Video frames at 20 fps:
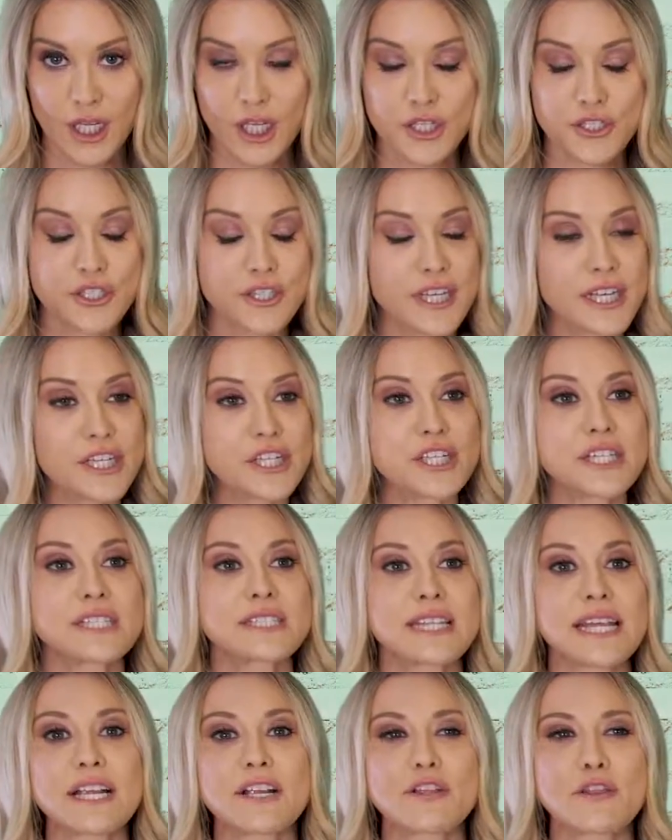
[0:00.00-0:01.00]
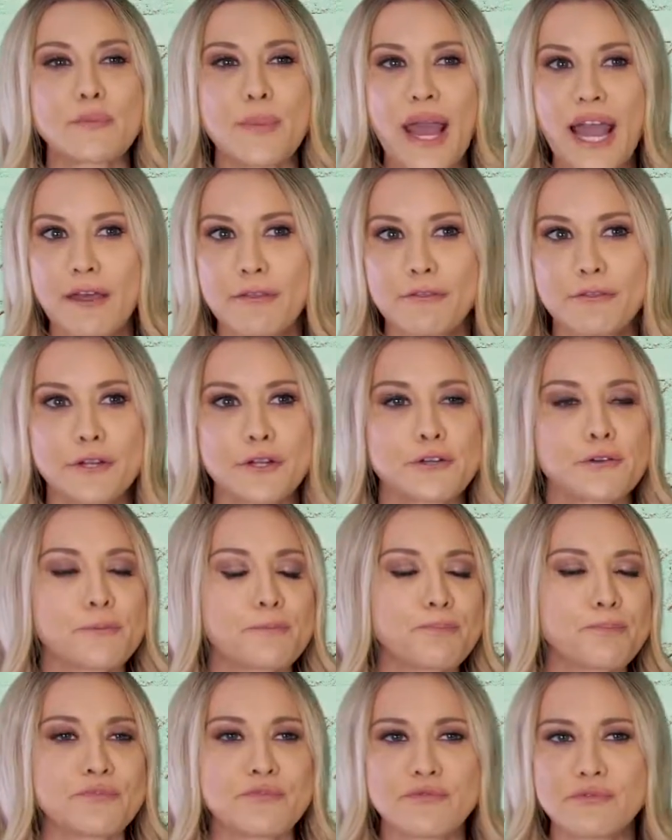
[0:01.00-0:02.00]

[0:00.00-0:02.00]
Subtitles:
So then she's there in the bathroom,